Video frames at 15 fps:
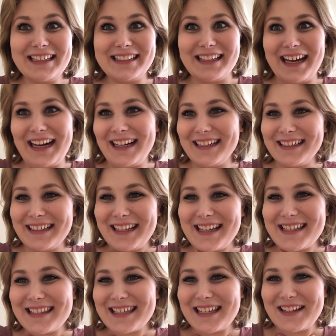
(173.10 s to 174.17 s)
yeah.
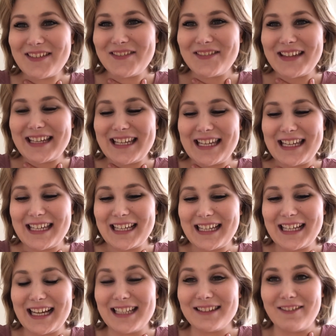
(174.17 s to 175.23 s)
It's going to be
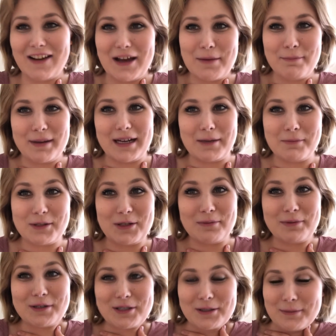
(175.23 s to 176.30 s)
a lot, but I'm
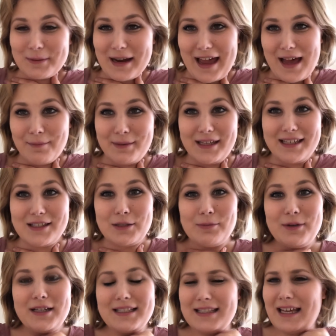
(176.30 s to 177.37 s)
super, super happy and
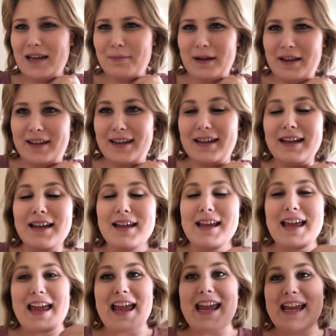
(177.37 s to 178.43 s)
super excited about it.
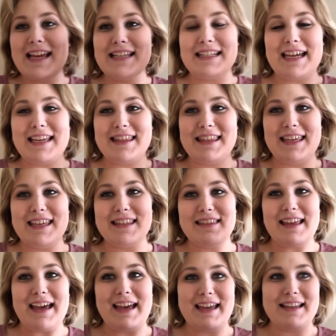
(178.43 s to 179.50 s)
And I think
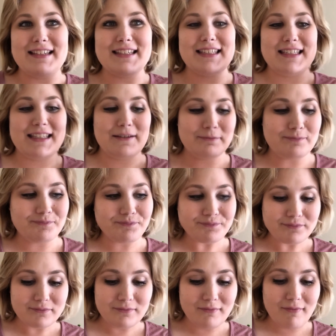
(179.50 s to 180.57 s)
that
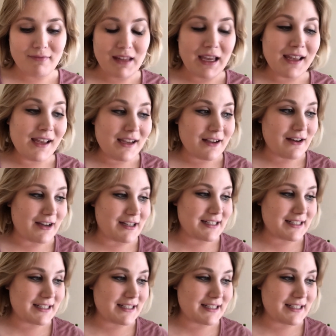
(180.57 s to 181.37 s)
God